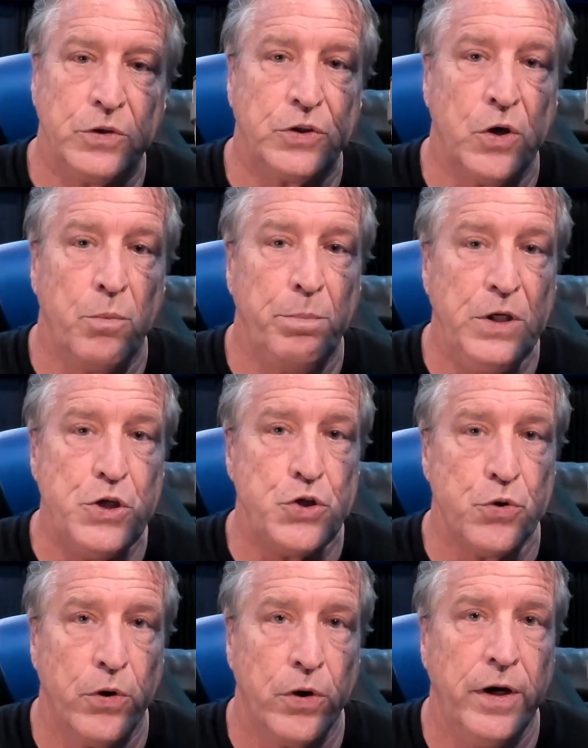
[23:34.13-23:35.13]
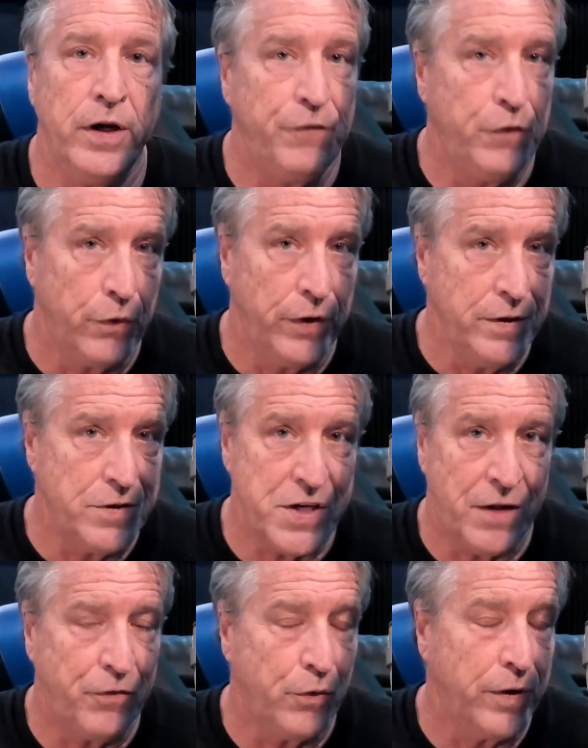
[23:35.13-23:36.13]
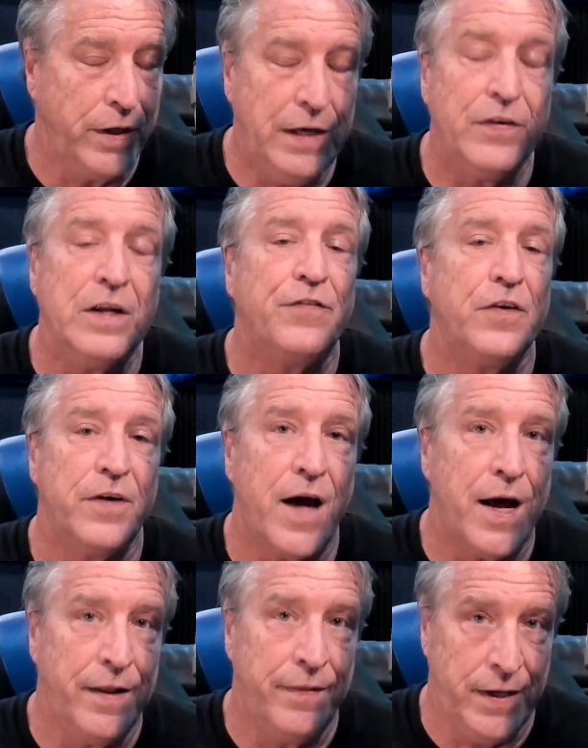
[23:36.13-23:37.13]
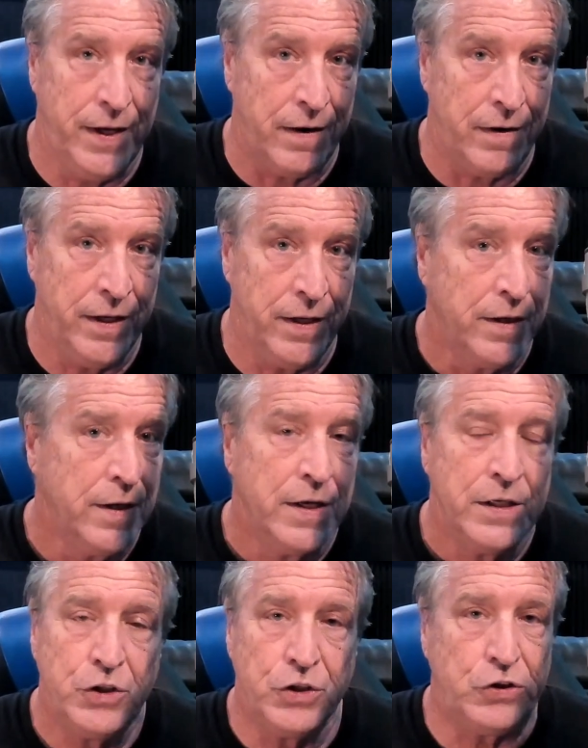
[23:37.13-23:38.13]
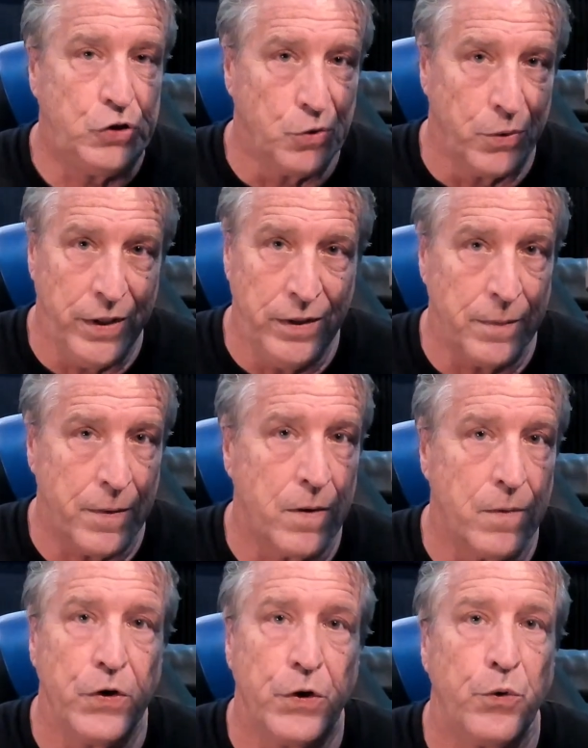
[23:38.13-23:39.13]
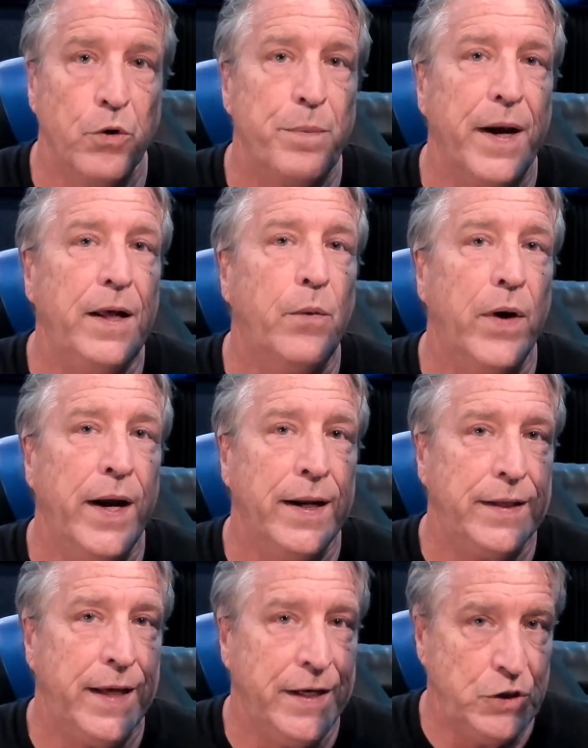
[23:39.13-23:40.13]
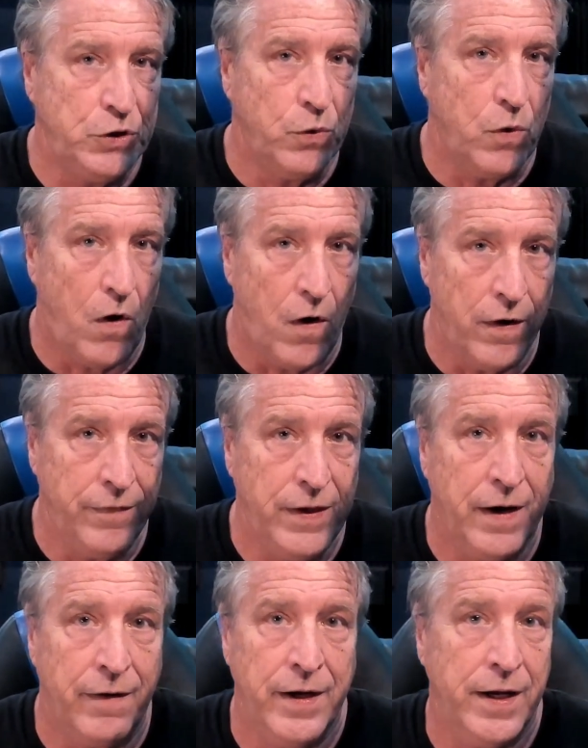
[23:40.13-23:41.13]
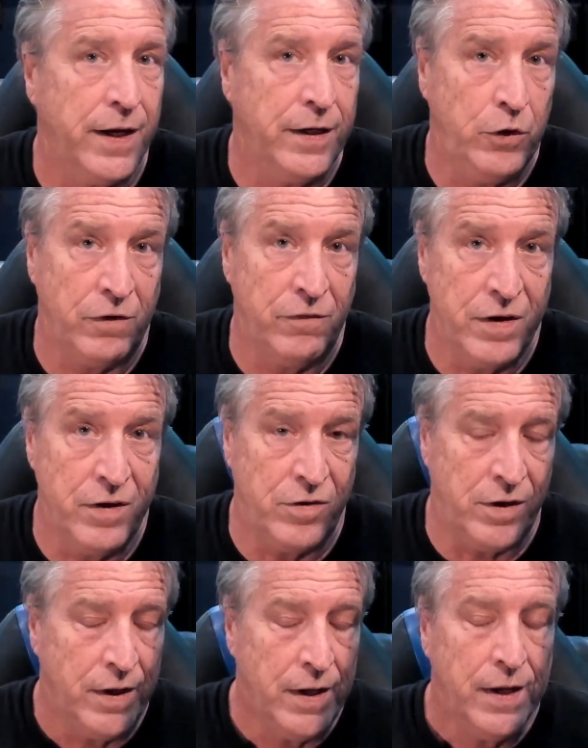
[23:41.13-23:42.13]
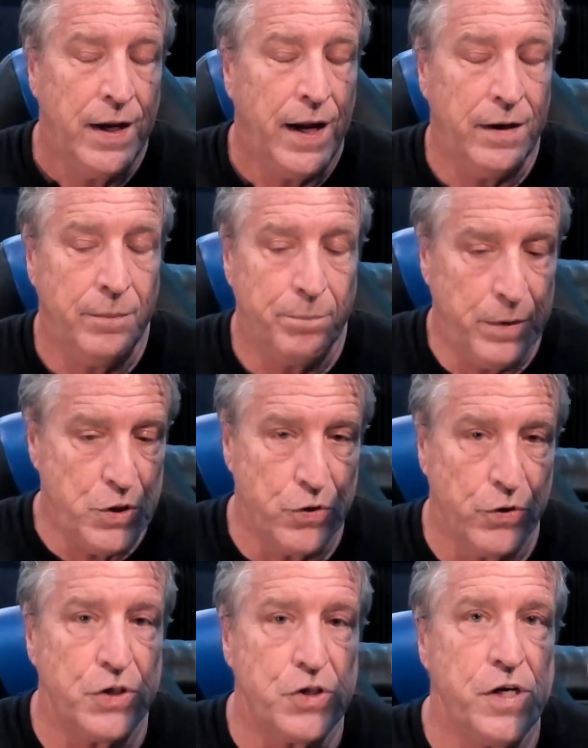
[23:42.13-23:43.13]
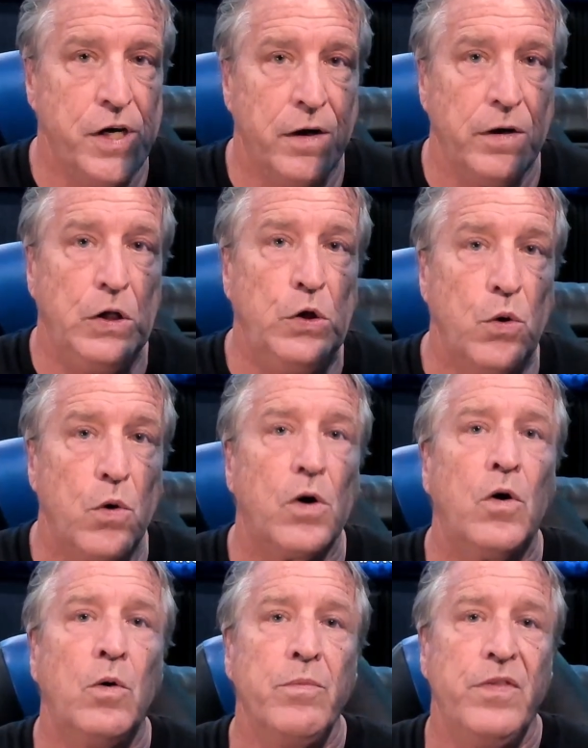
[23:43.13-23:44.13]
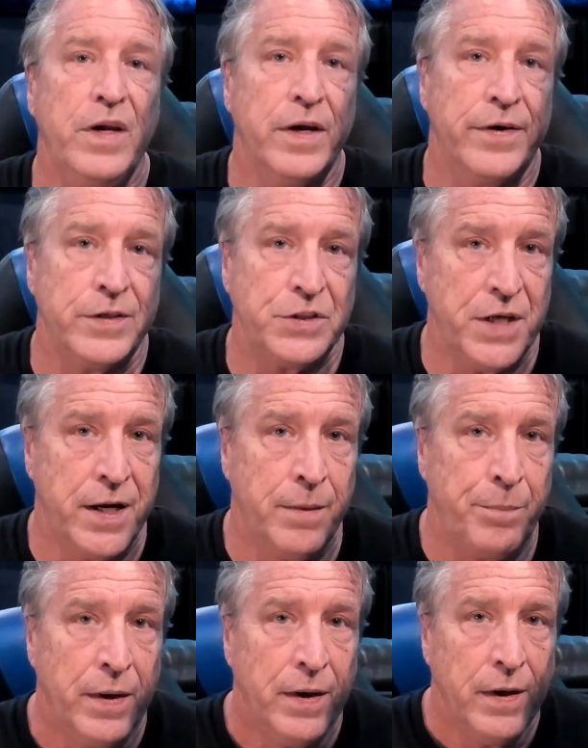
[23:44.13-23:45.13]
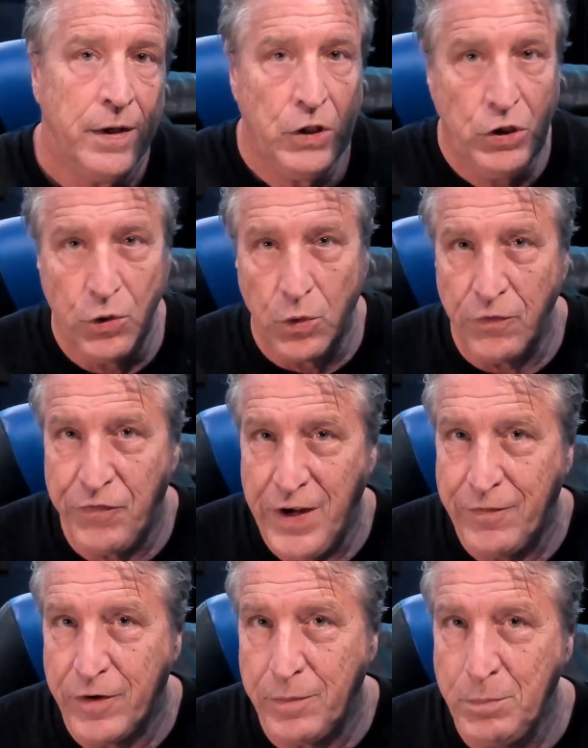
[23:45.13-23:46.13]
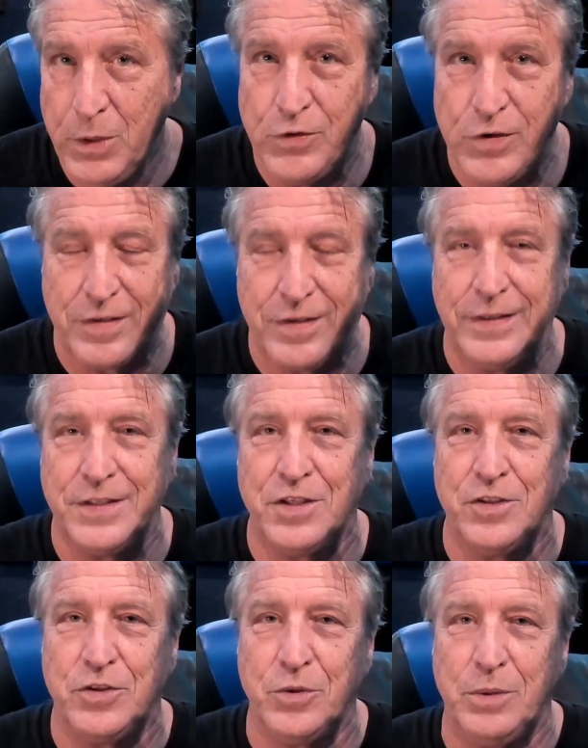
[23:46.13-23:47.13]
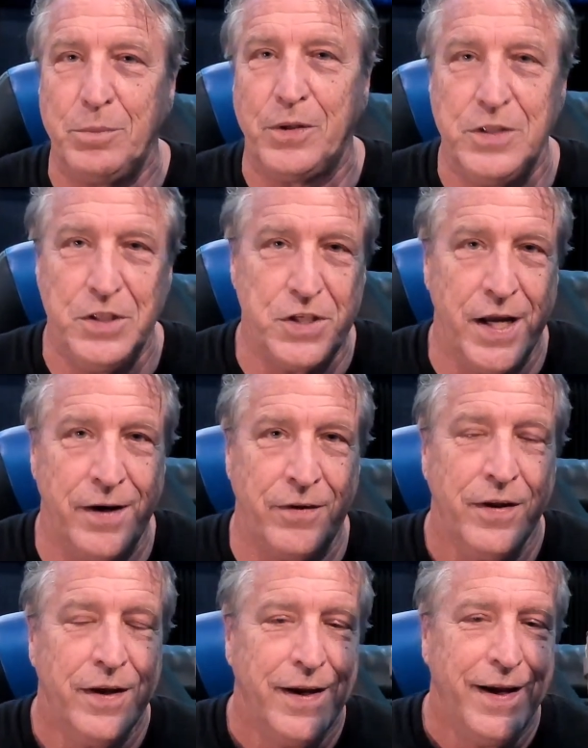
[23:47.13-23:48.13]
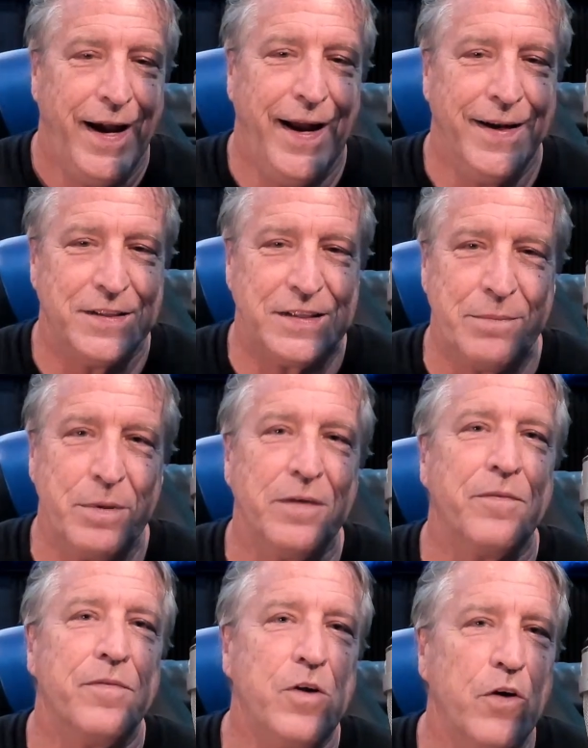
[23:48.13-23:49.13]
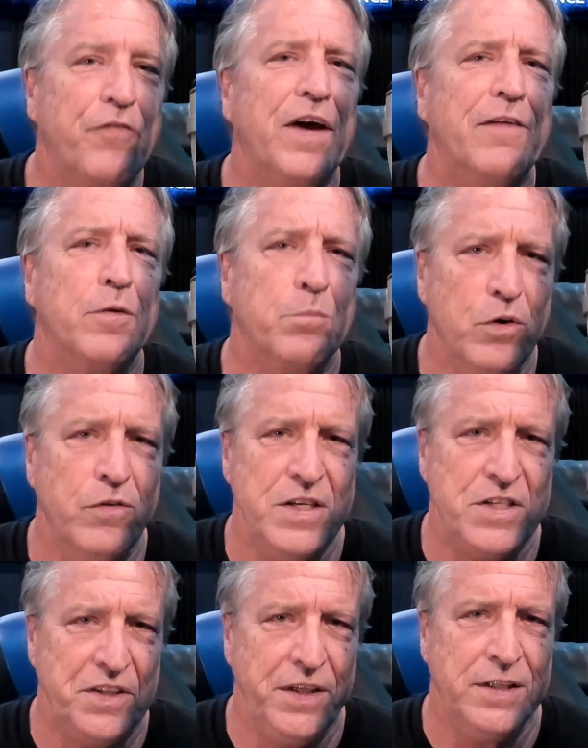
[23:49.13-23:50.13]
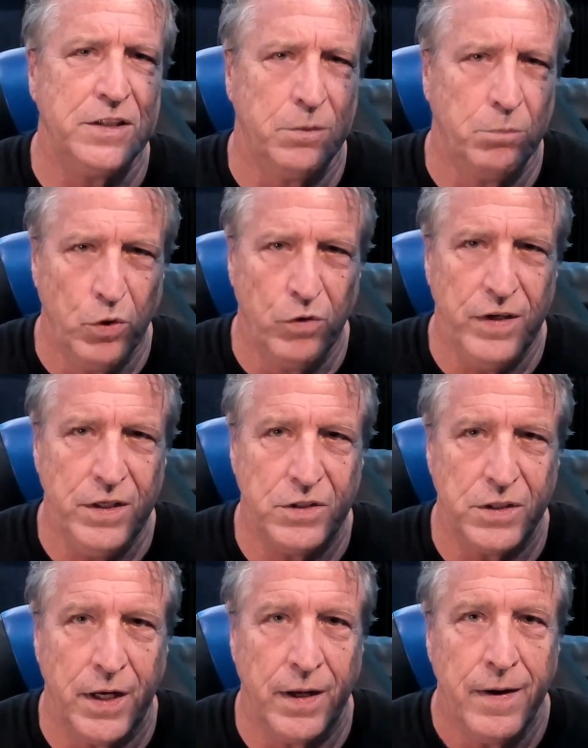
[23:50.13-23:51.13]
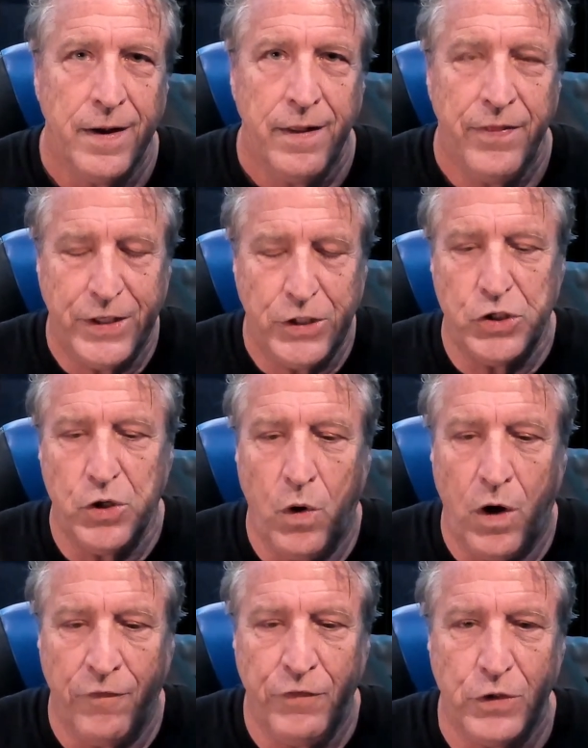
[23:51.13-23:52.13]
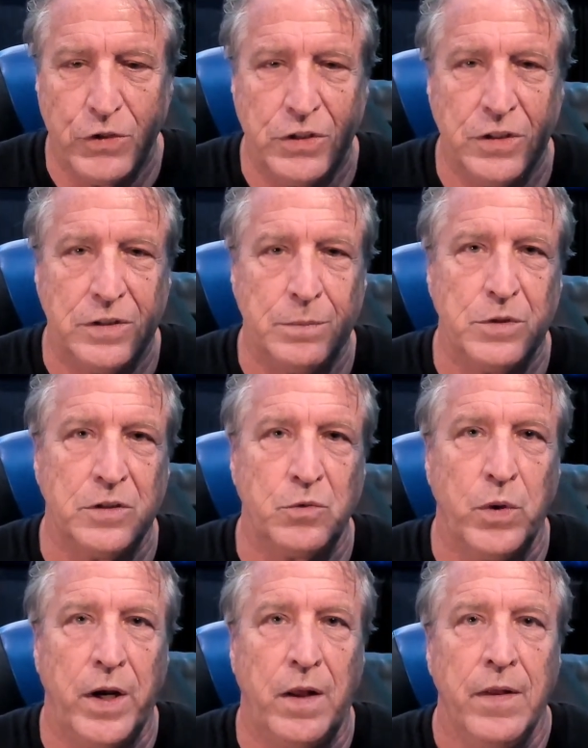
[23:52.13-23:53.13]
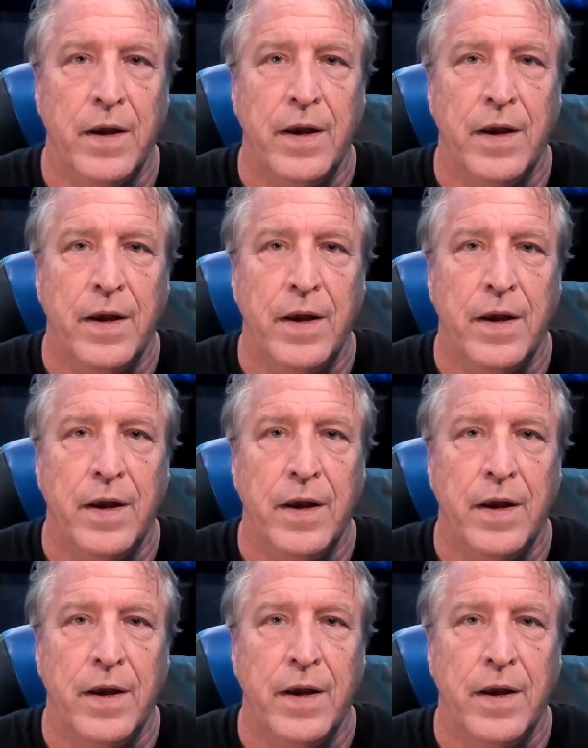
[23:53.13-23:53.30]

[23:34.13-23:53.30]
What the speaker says: So be sure, if you're in South Florida, even if you're not in the area, just join the group anyway in case you are in the area and you can visit, and be sure to share your home theater setup, your favorite music to listen to in multi-channel, and some of your favorite movie scenes and movies that show off your systems as well.